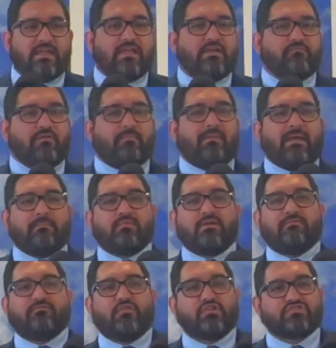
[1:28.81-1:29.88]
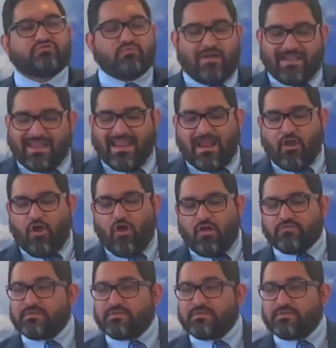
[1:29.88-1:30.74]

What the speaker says: Remember in verse 1, he called